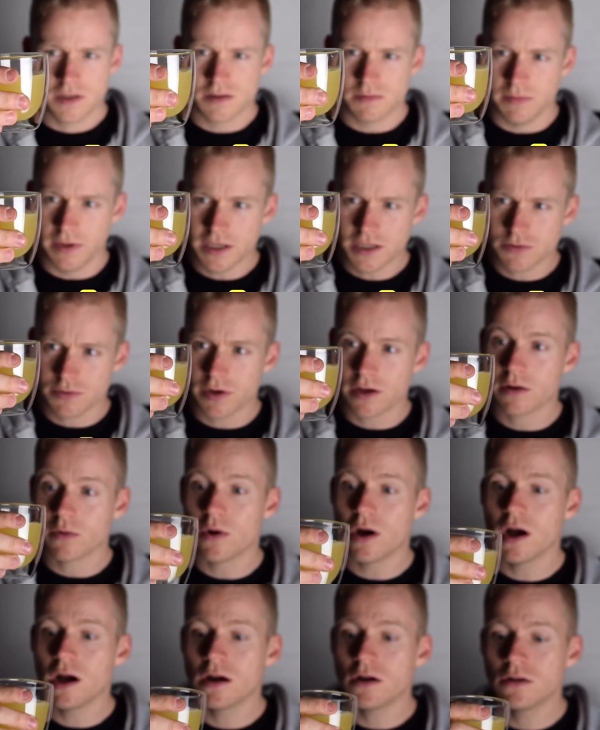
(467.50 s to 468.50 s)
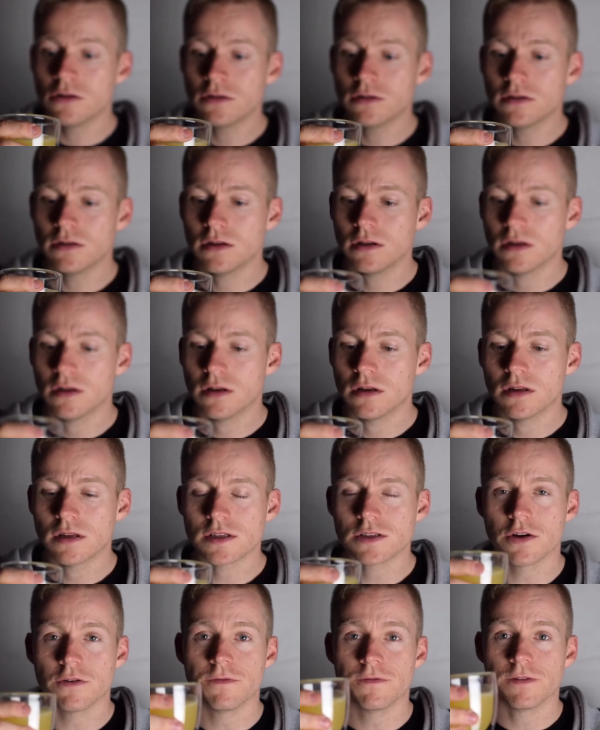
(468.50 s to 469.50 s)
Mixed really well.
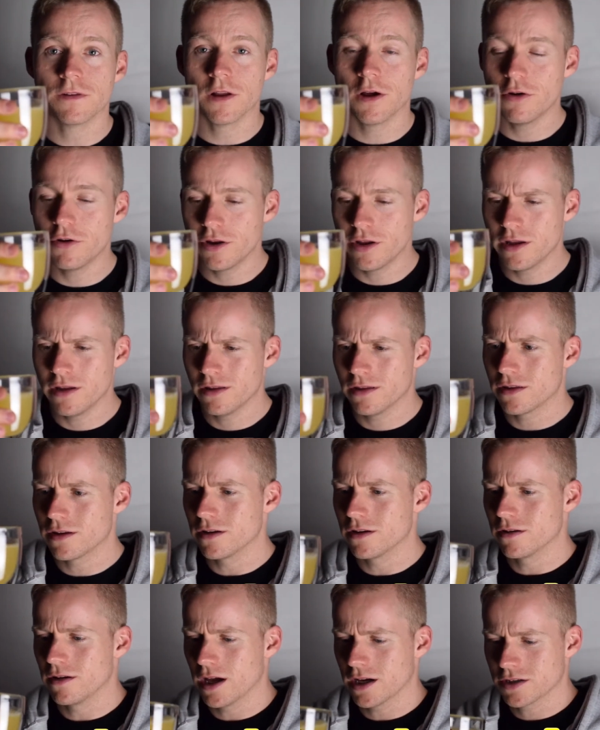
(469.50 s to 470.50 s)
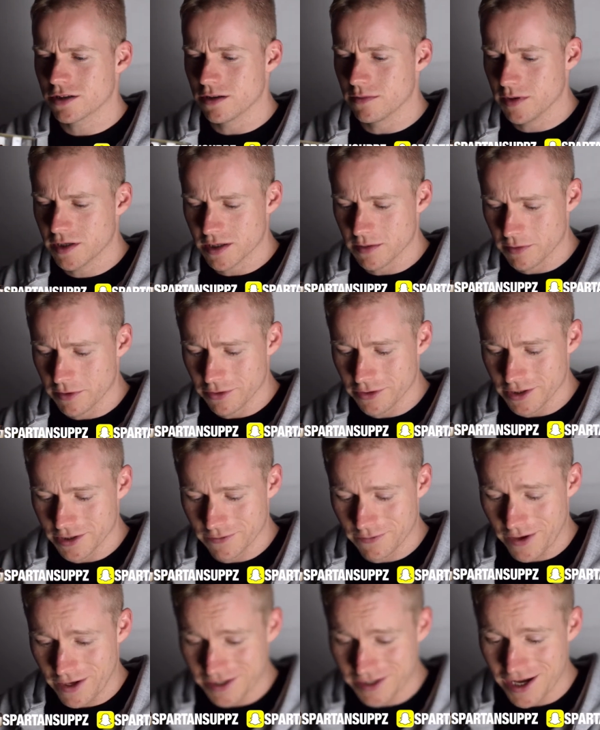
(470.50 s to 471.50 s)
No floating. Actually, the mixability is
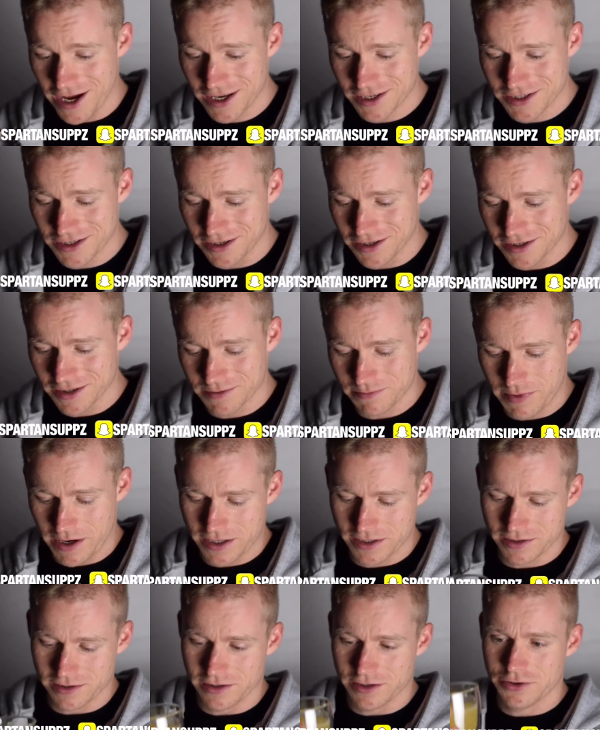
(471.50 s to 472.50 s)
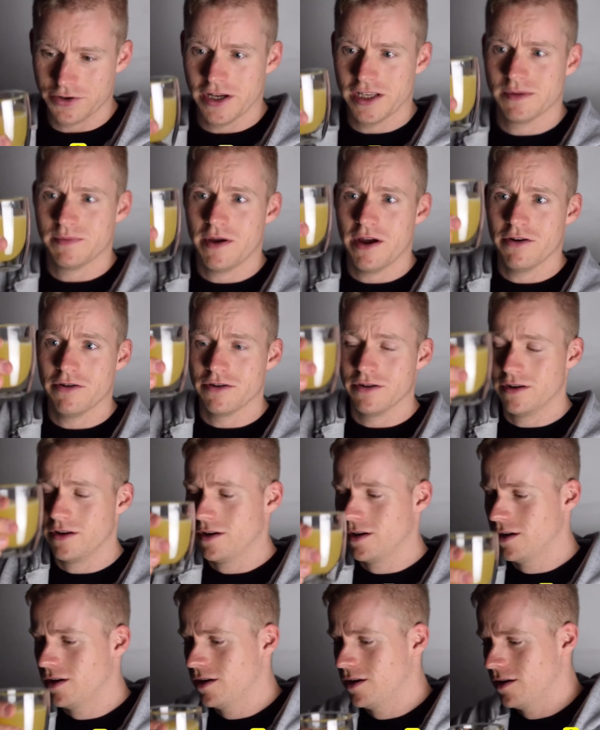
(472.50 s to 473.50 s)
fantastic. It's basically transparent.
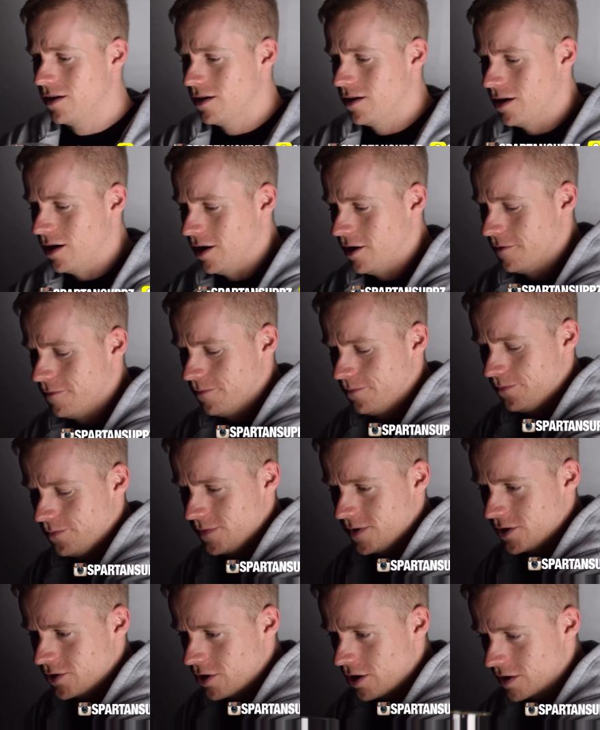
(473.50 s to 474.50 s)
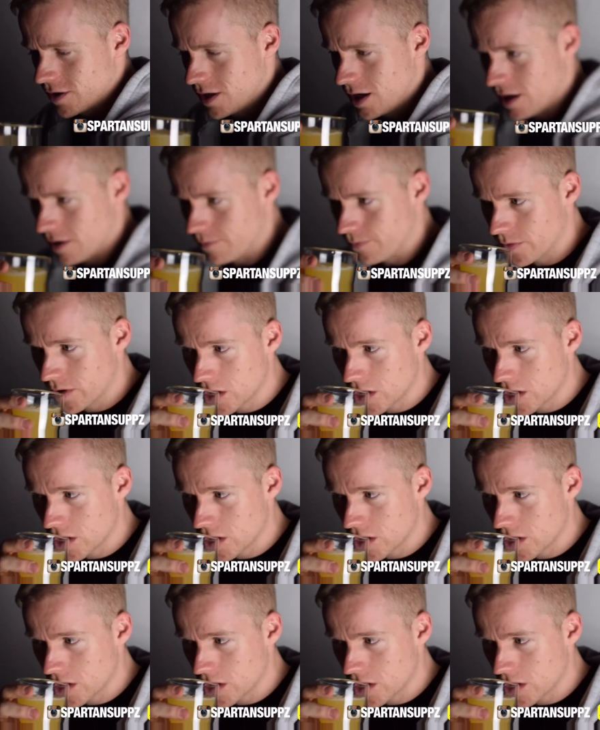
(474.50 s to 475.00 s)
Let's try this out.